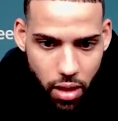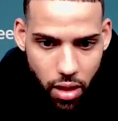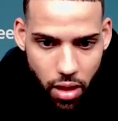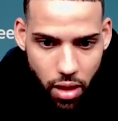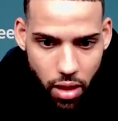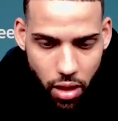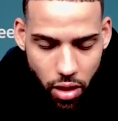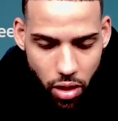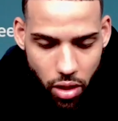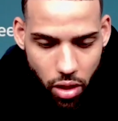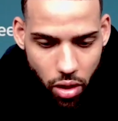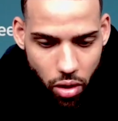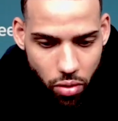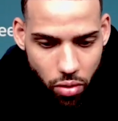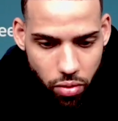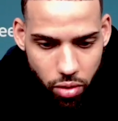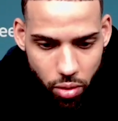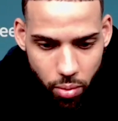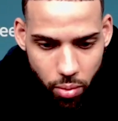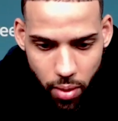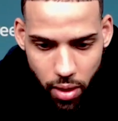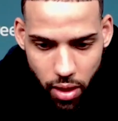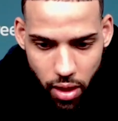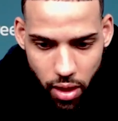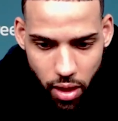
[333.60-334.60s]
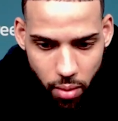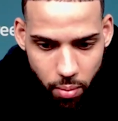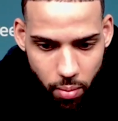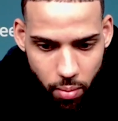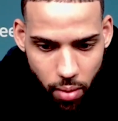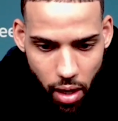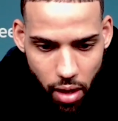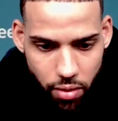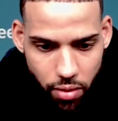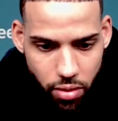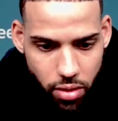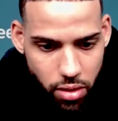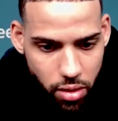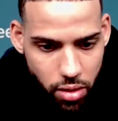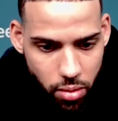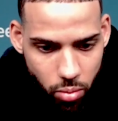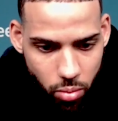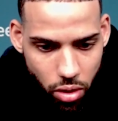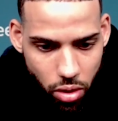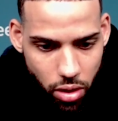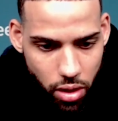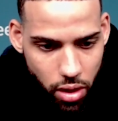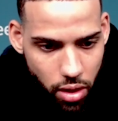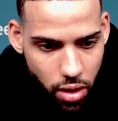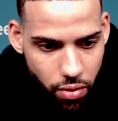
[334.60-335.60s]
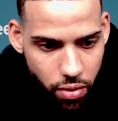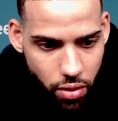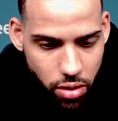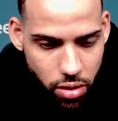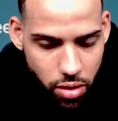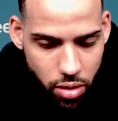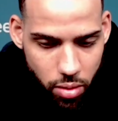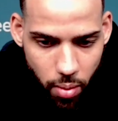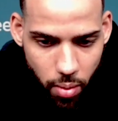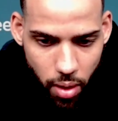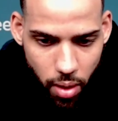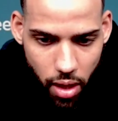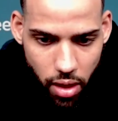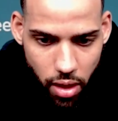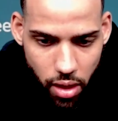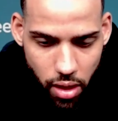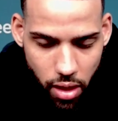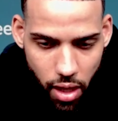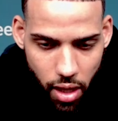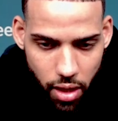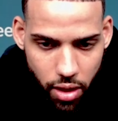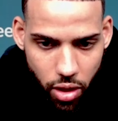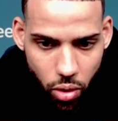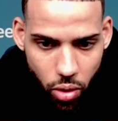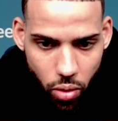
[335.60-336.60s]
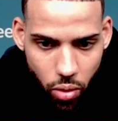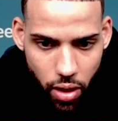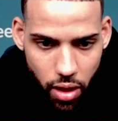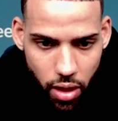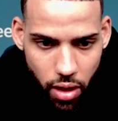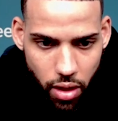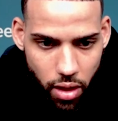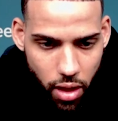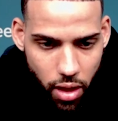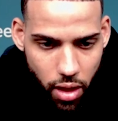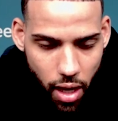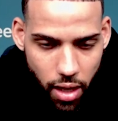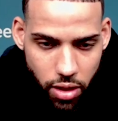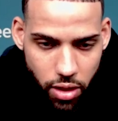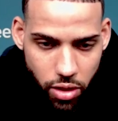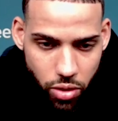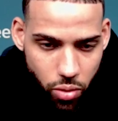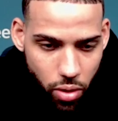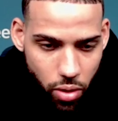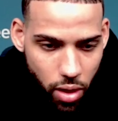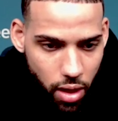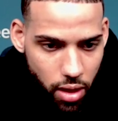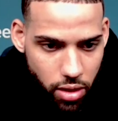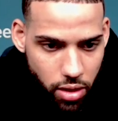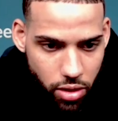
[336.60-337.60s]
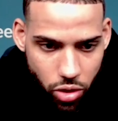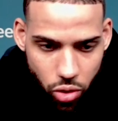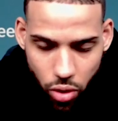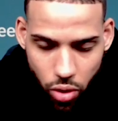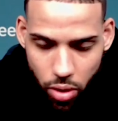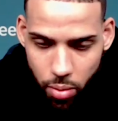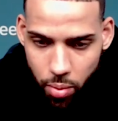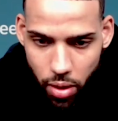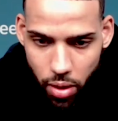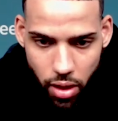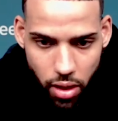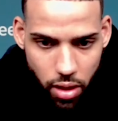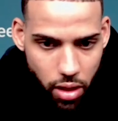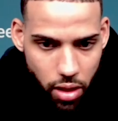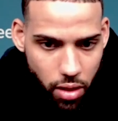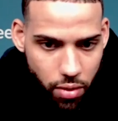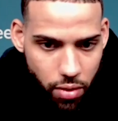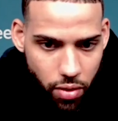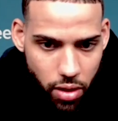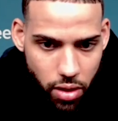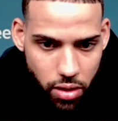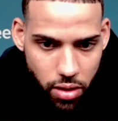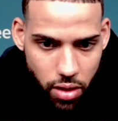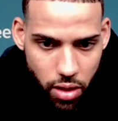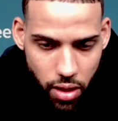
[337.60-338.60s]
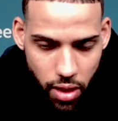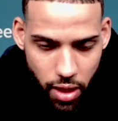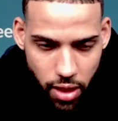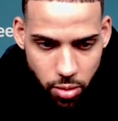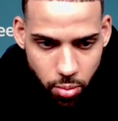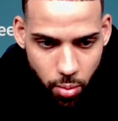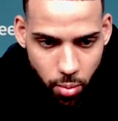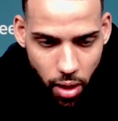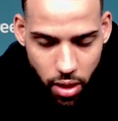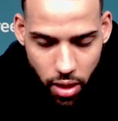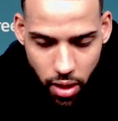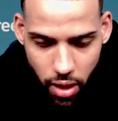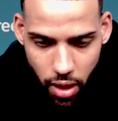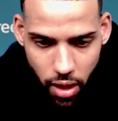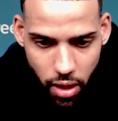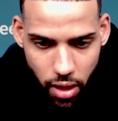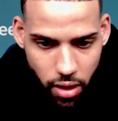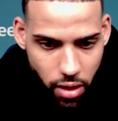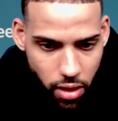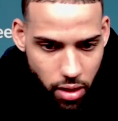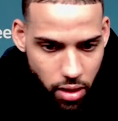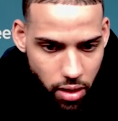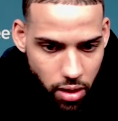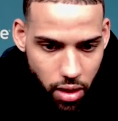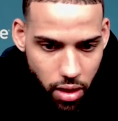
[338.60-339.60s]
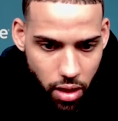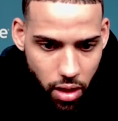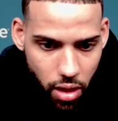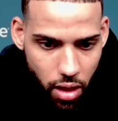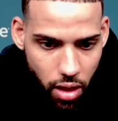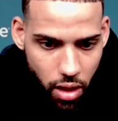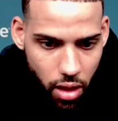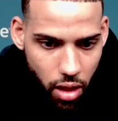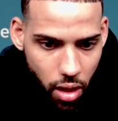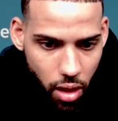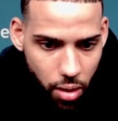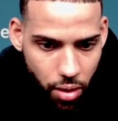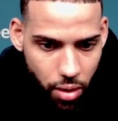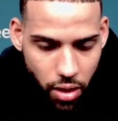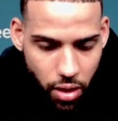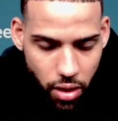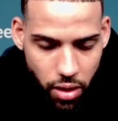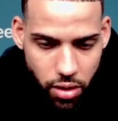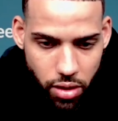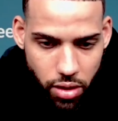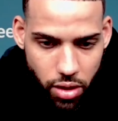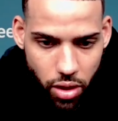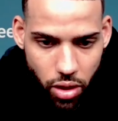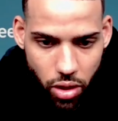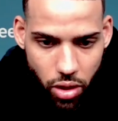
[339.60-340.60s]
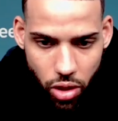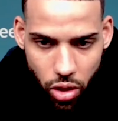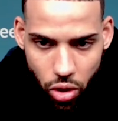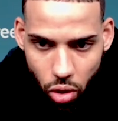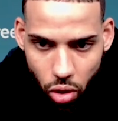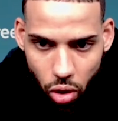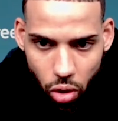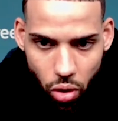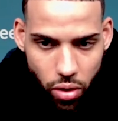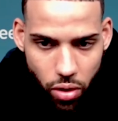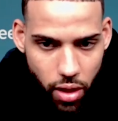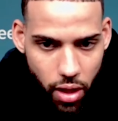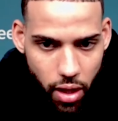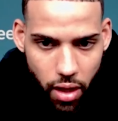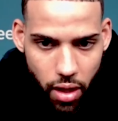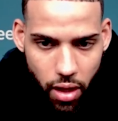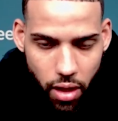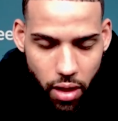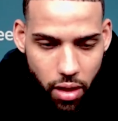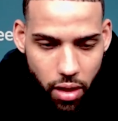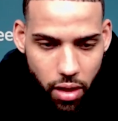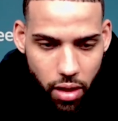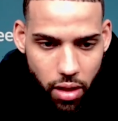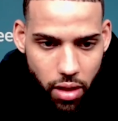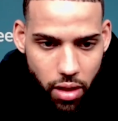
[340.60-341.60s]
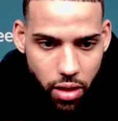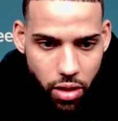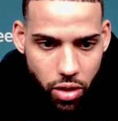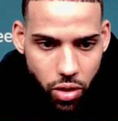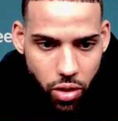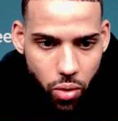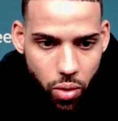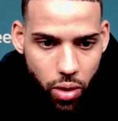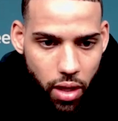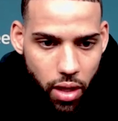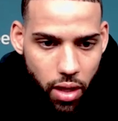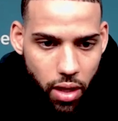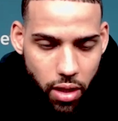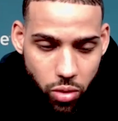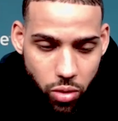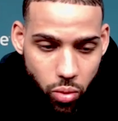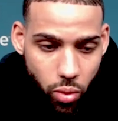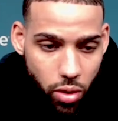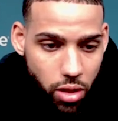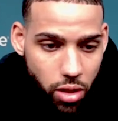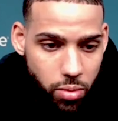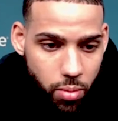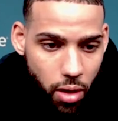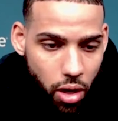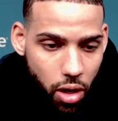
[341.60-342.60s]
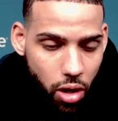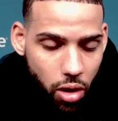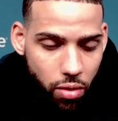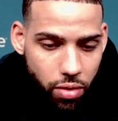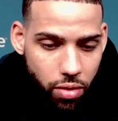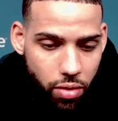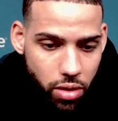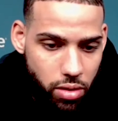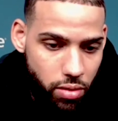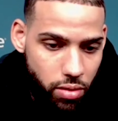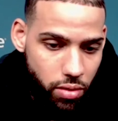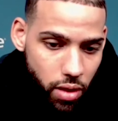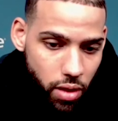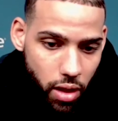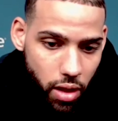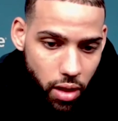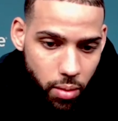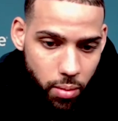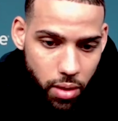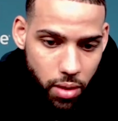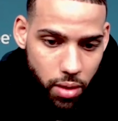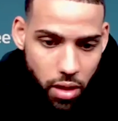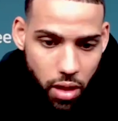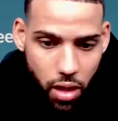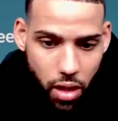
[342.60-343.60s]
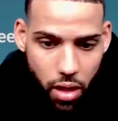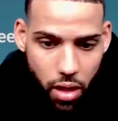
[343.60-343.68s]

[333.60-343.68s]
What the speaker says: you know, for me, I'm obviously more defensive minded, and I know that I enjoy playing defense, and that's my knack, and I'm going to continue to grow in that area and do that, as well as my offensive game. And